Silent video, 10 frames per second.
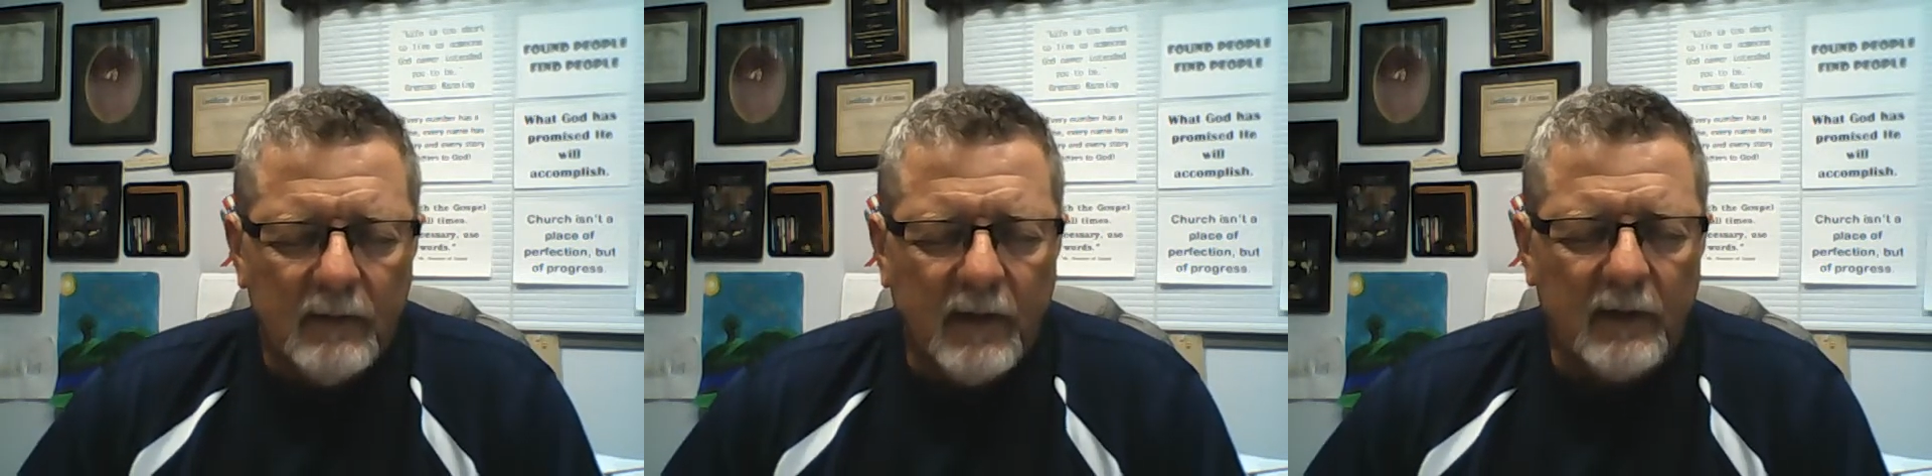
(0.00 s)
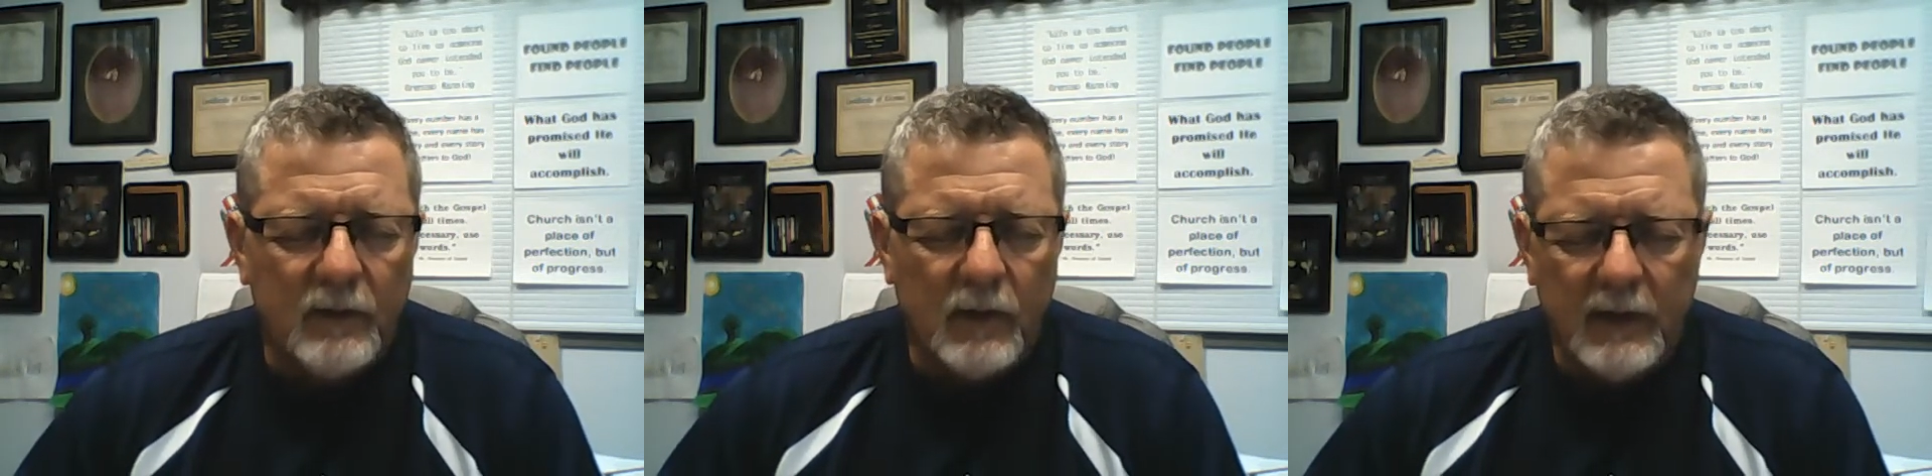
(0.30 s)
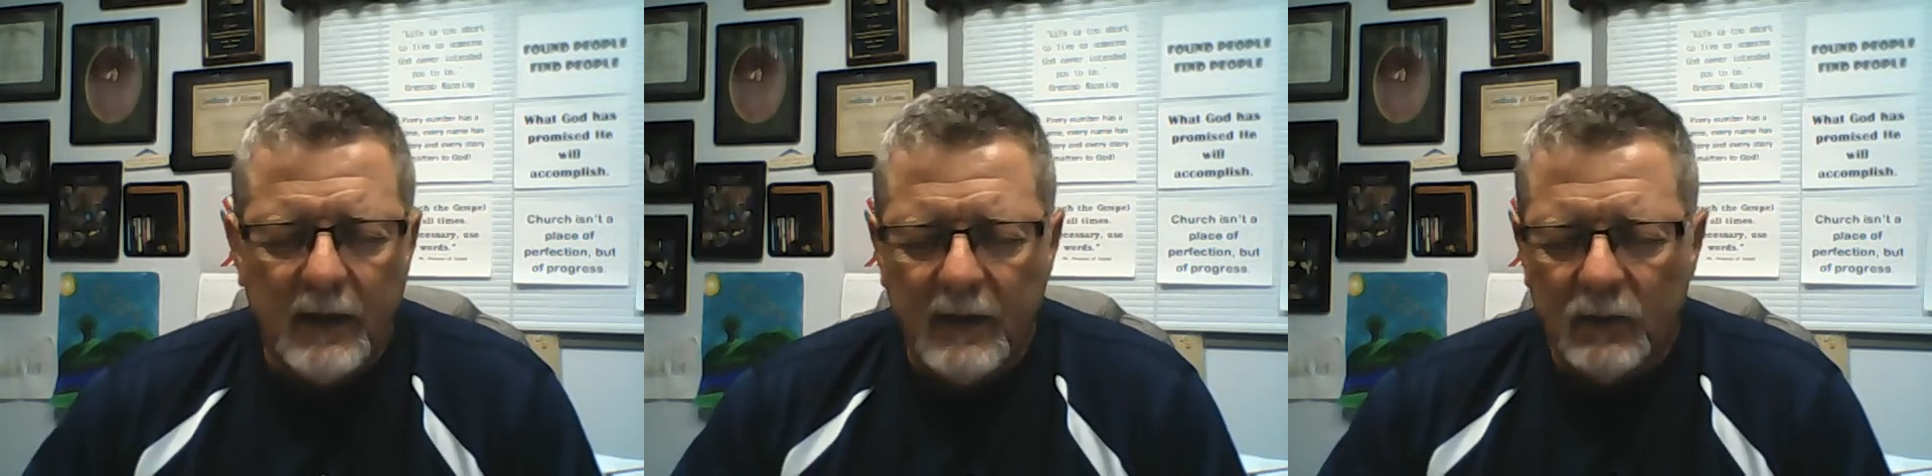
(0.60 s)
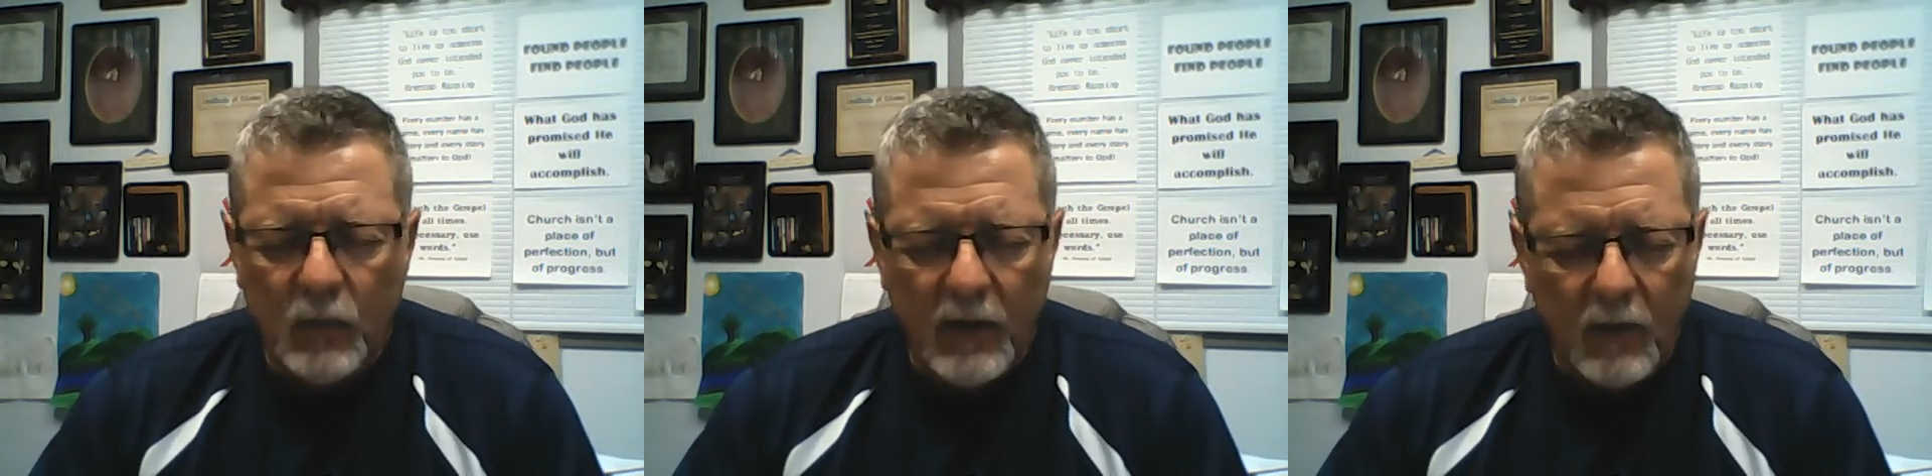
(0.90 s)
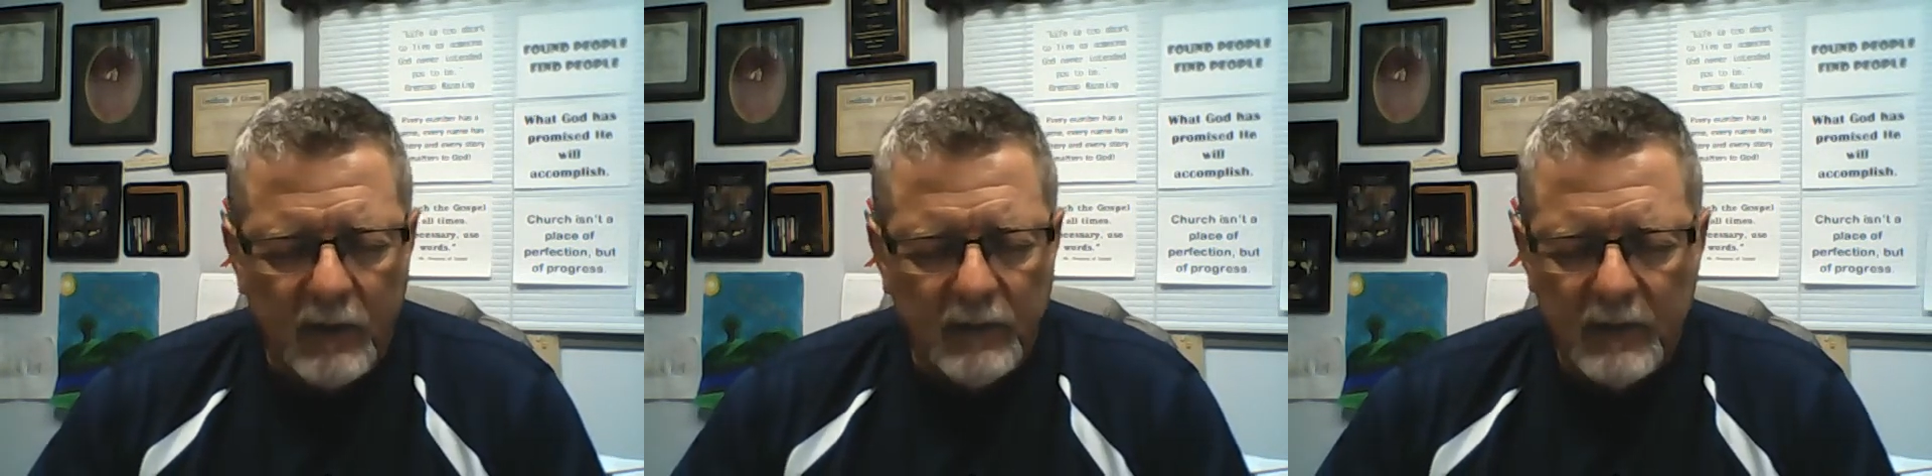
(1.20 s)
Father, again, we
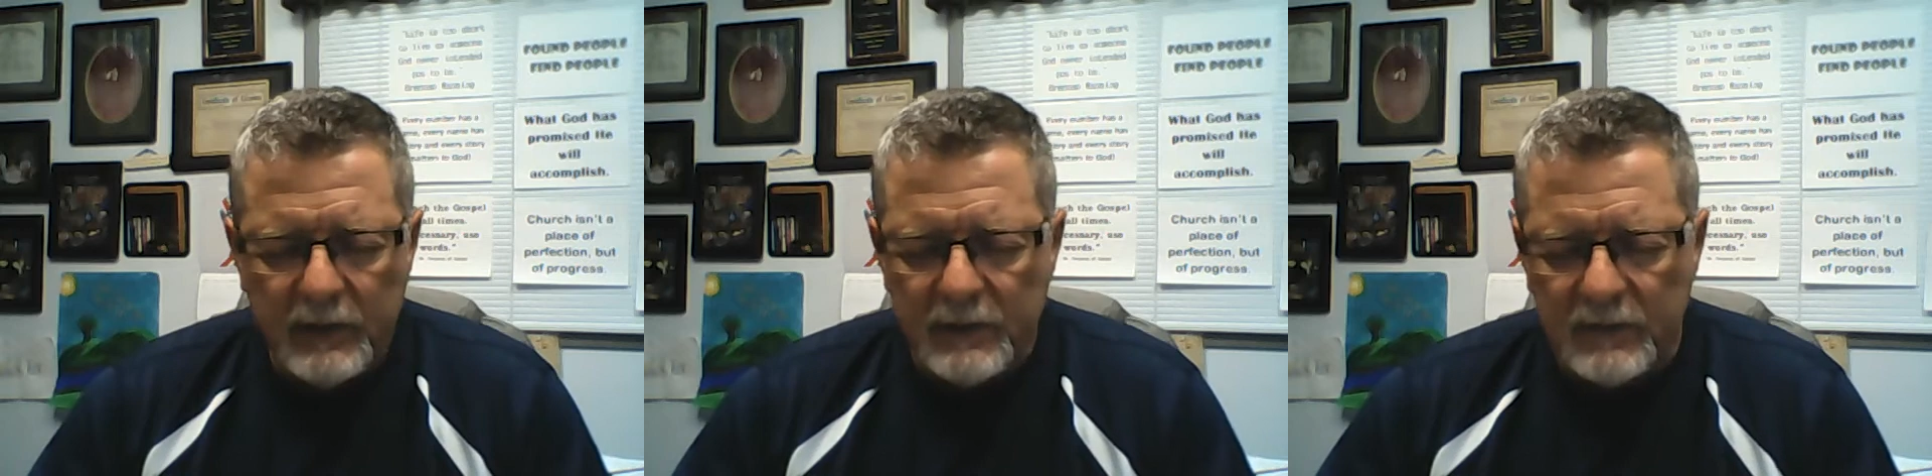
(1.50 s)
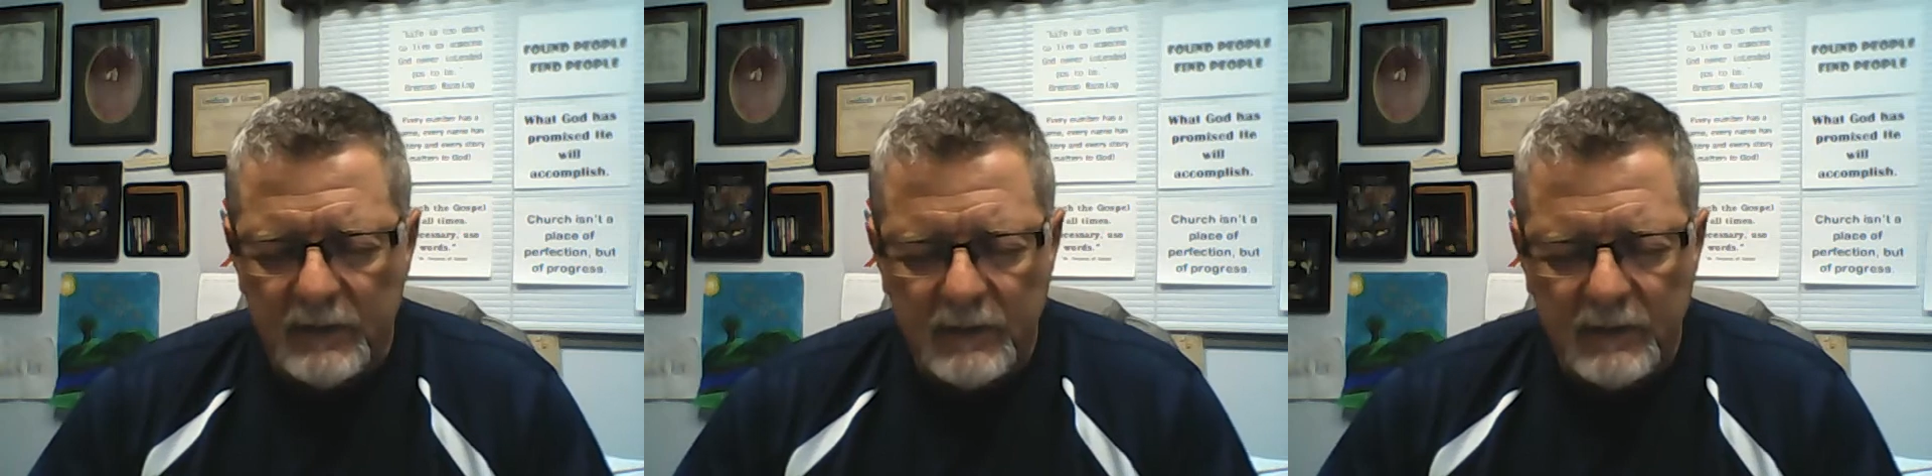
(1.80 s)
are in this